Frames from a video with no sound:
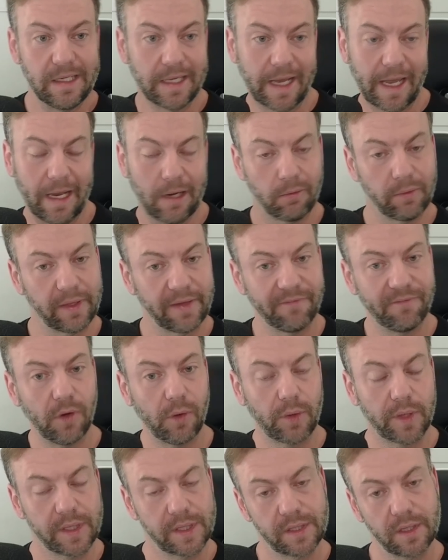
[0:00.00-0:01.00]
you can't really
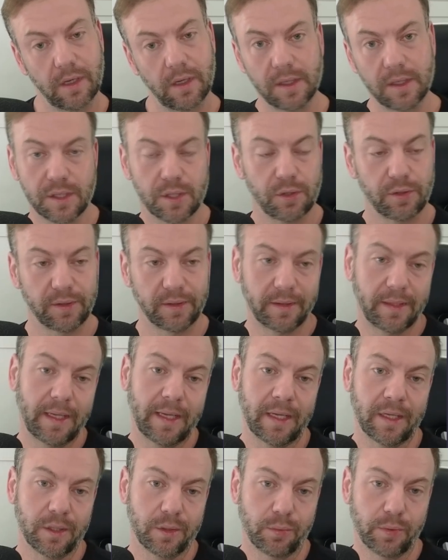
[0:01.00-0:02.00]
focus on certain
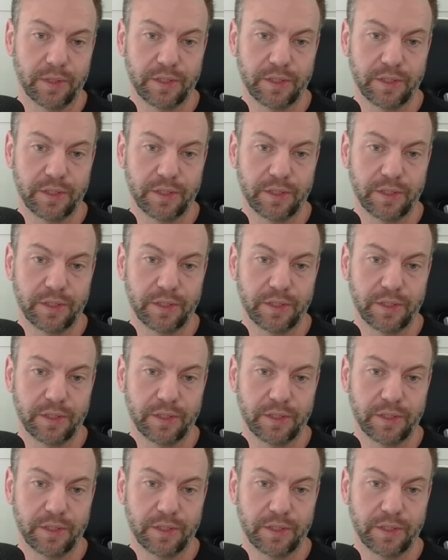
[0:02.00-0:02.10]
things,